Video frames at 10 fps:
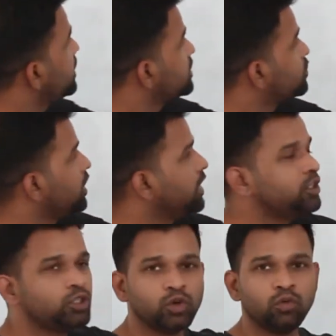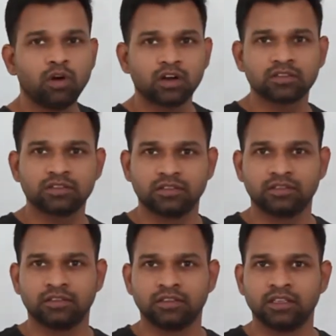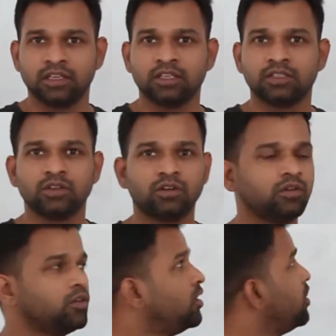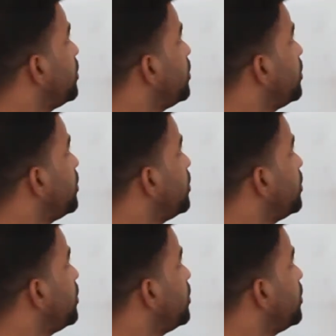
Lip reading: it has only 2 marks. So